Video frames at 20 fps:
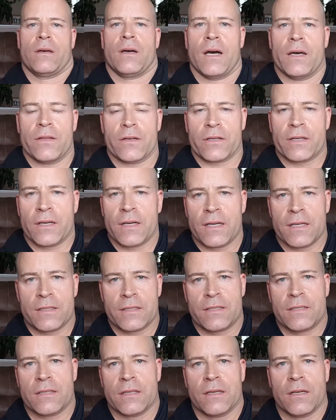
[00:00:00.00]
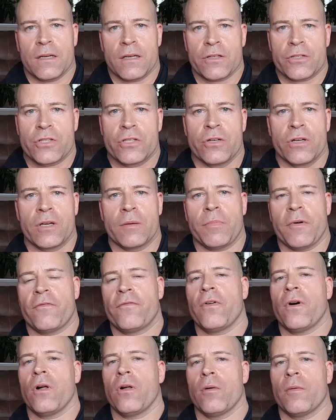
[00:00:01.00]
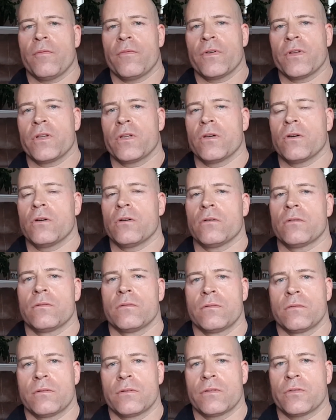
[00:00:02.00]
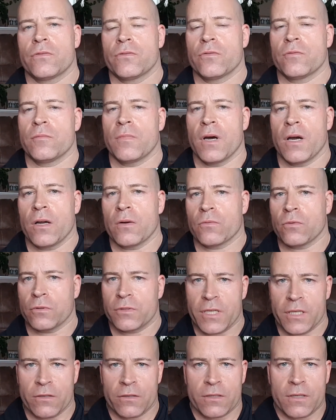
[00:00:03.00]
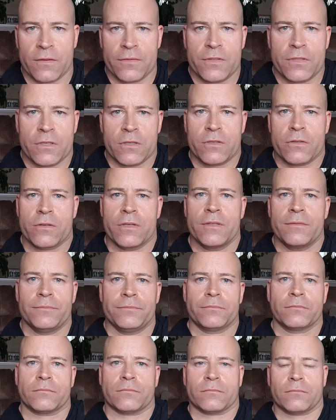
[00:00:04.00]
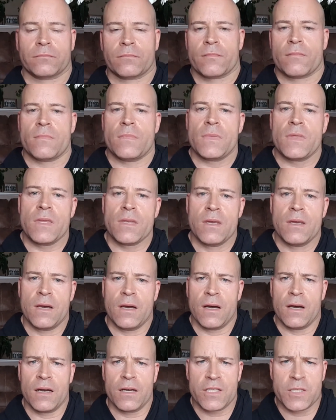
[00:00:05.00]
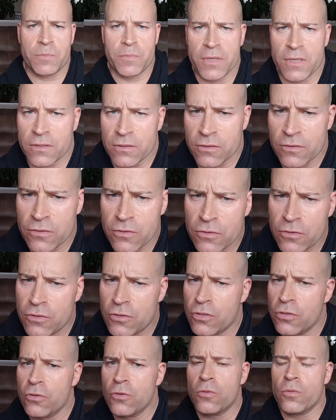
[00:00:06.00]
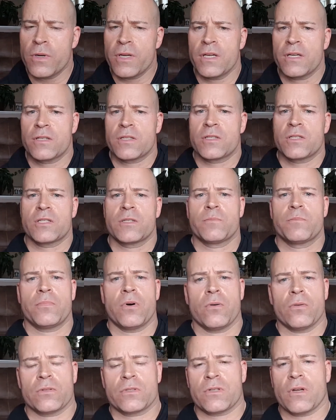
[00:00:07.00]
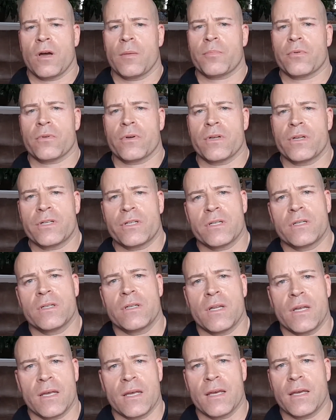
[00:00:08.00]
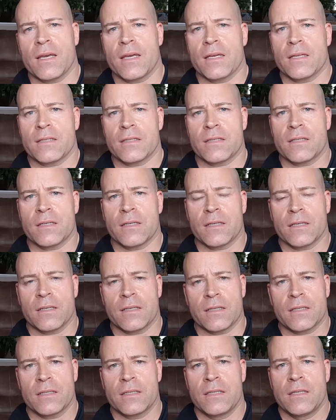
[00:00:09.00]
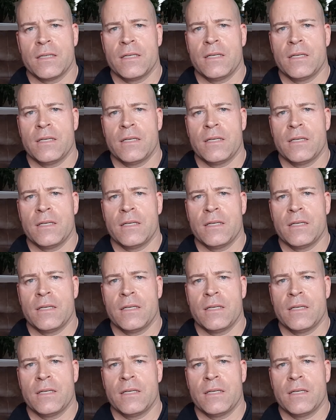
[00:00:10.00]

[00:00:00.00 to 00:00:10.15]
Hi there guys, shooting up a follow-up video to my rotator cuff surgery. It's been 2 weeks post-operation and I